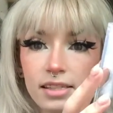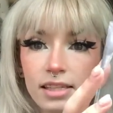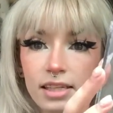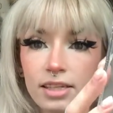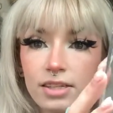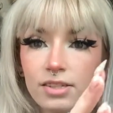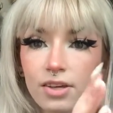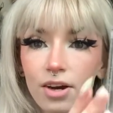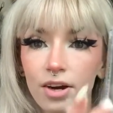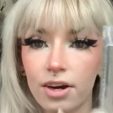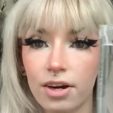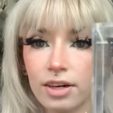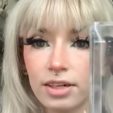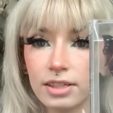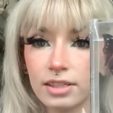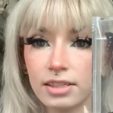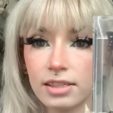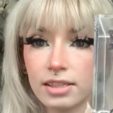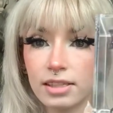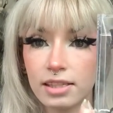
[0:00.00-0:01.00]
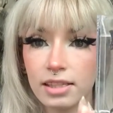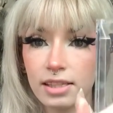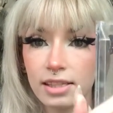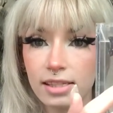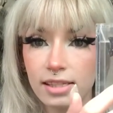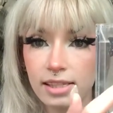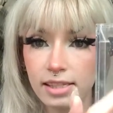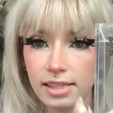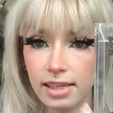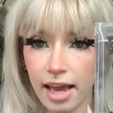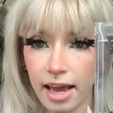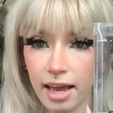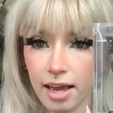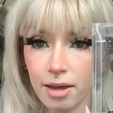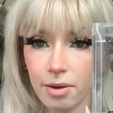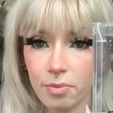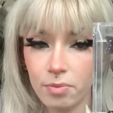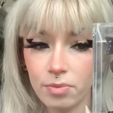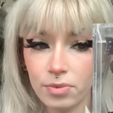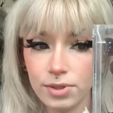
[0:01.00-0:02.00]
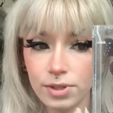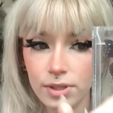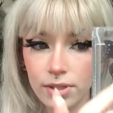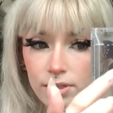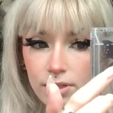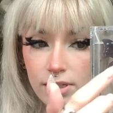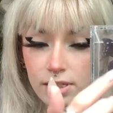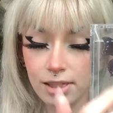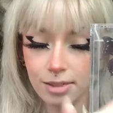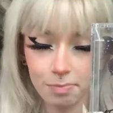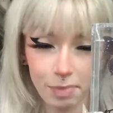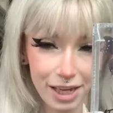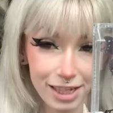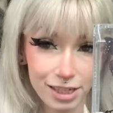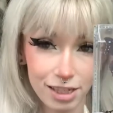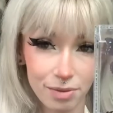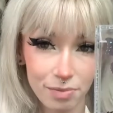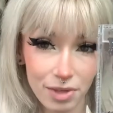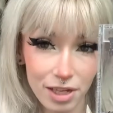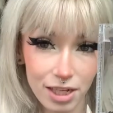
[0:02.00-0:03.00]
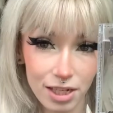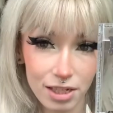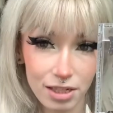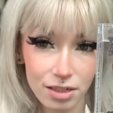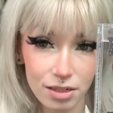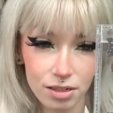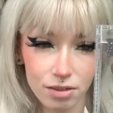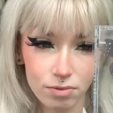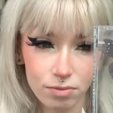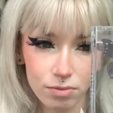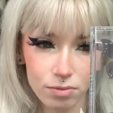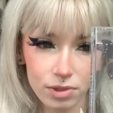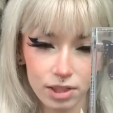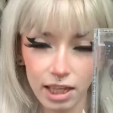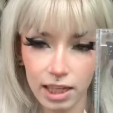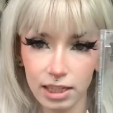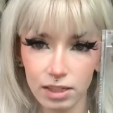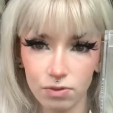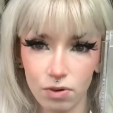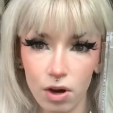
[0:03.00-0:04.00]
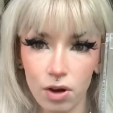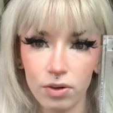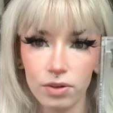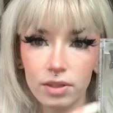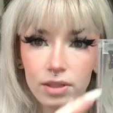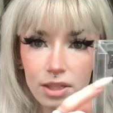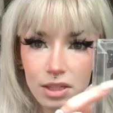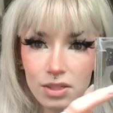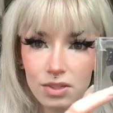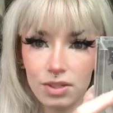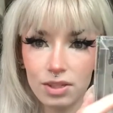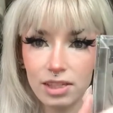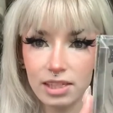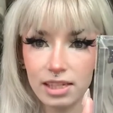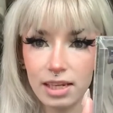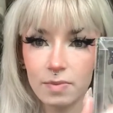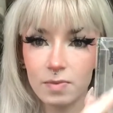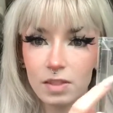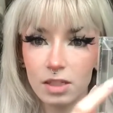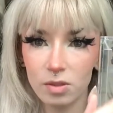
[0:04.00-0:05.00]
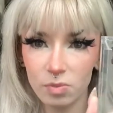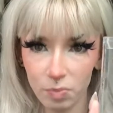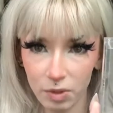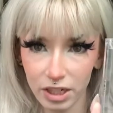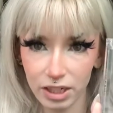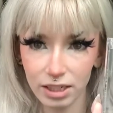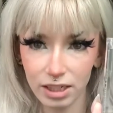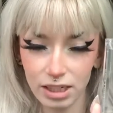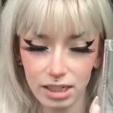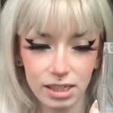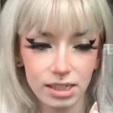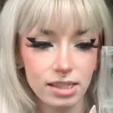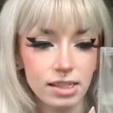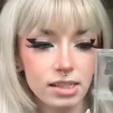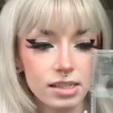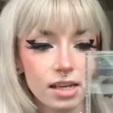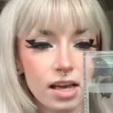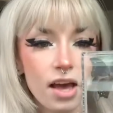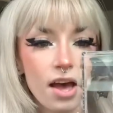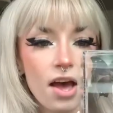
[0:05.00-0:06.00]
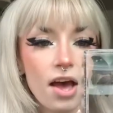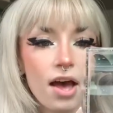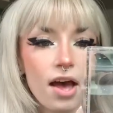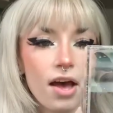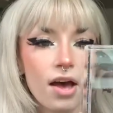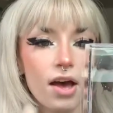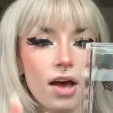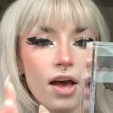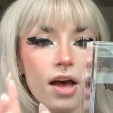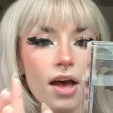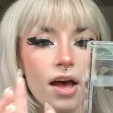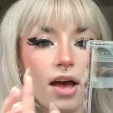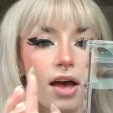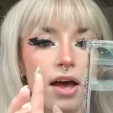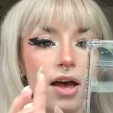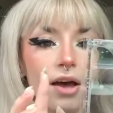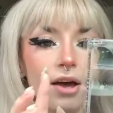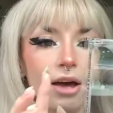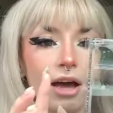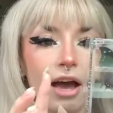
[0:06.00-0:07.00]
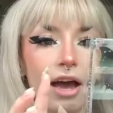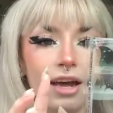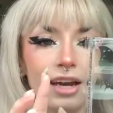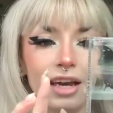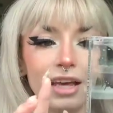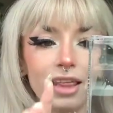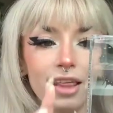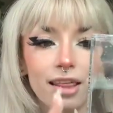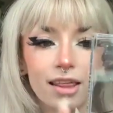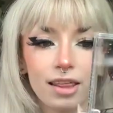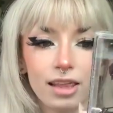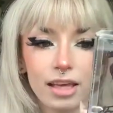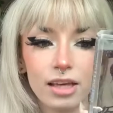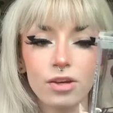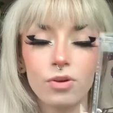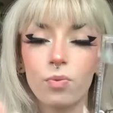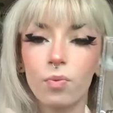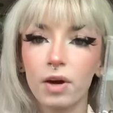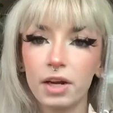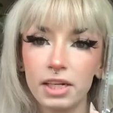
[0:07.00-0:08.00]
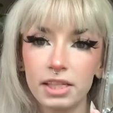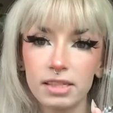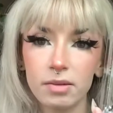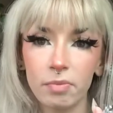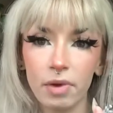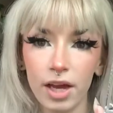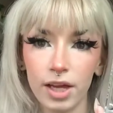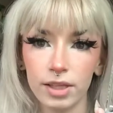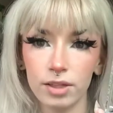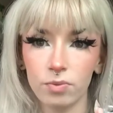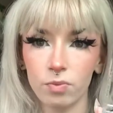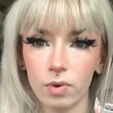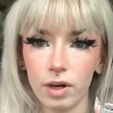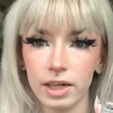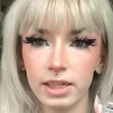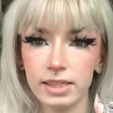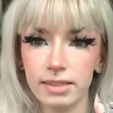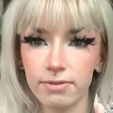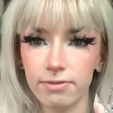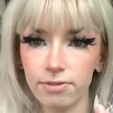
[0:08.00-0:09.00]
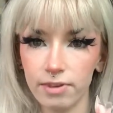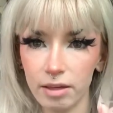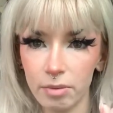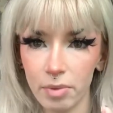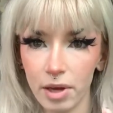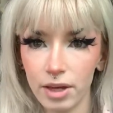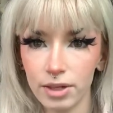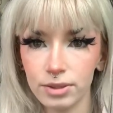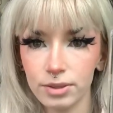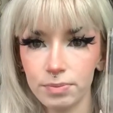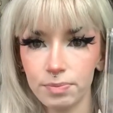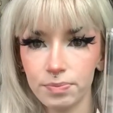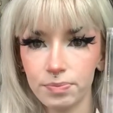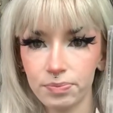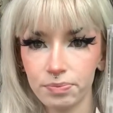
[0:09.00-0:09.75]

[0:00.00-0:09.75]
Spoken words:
These are the same specimen. That's wrong. These are the same species. And I think one is a male and one is a female.